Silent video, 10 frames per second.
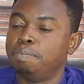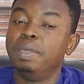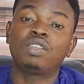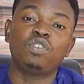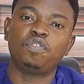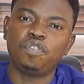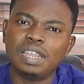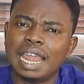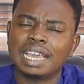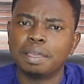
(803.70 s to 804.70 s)
makes you
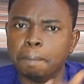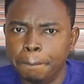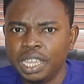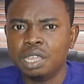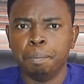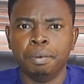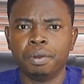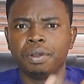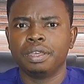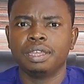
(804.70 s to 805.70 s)
feel like a big
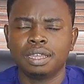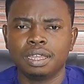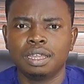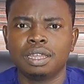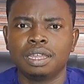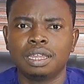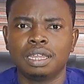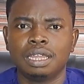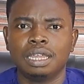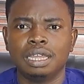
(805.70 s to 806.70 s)
boy,
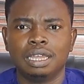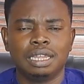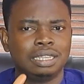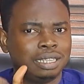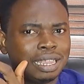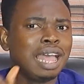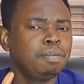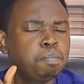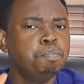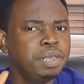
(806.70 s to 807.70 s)

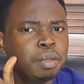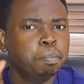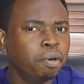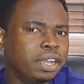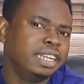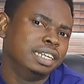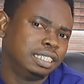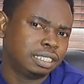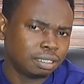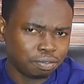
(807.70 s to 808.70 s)
that big
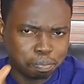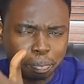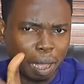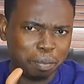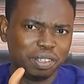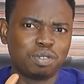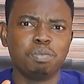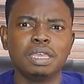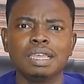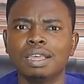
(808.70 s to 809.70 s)
boyness, permit
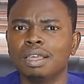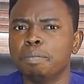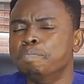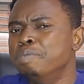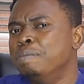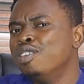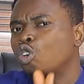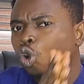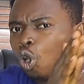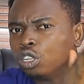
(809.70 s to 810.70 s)
me, may
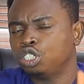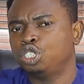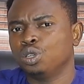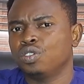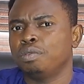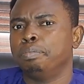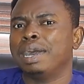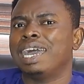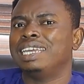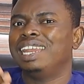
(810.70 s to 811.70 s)
be cut short
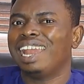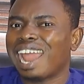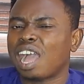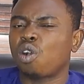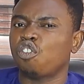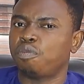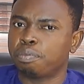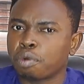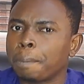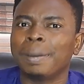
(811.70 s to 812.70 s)
by lack of
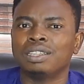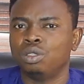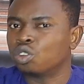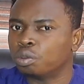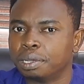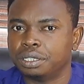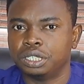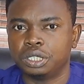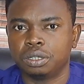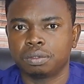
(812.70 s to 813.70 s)
proper
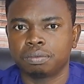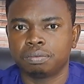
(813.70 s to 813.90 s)
documentation.